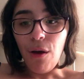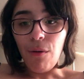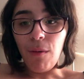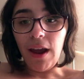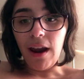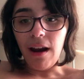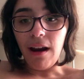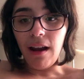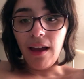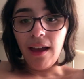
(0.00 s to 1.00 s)

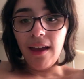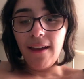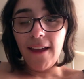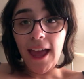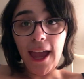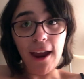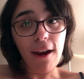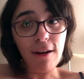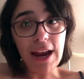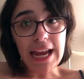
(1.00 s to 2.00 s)
where
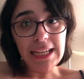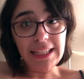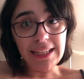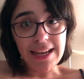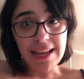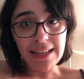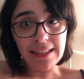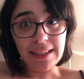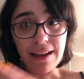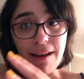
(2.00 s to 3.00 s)
Harry
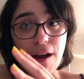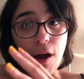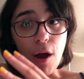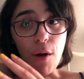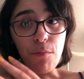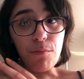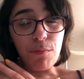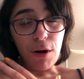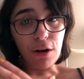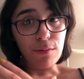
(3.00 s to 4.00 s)
sees
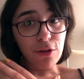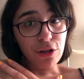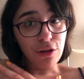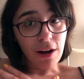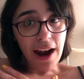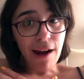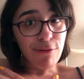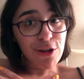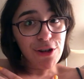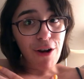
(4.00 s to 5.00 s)
Barnabas
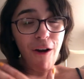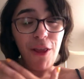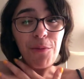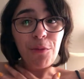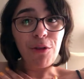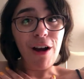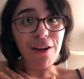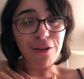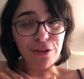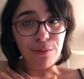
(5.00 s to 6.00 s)
Crouch on the
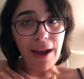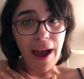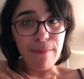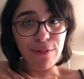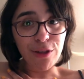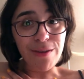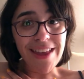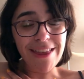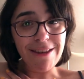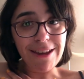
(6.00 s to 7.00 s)
Marauders map, so
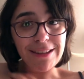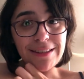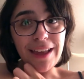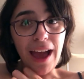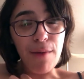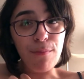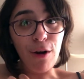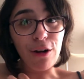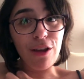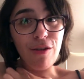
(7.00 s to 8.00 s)
he thinks that
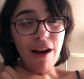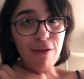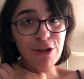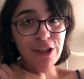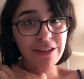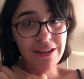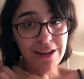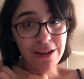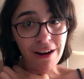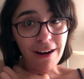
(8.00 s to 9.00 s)
Barty Crouch
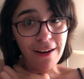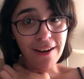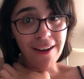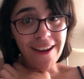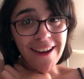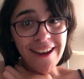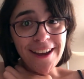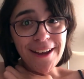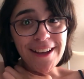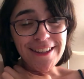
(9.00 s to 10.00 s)
Sr.
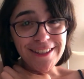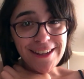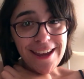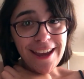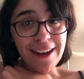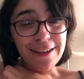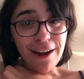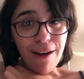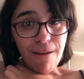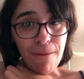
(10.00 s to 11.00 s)
is sneaking into
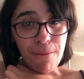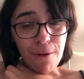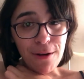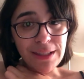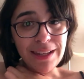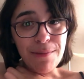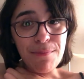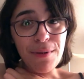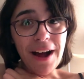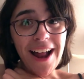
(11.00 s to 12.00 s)
Hogwarts.
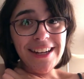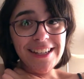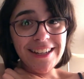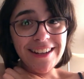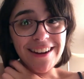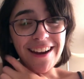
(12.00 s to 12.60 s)
But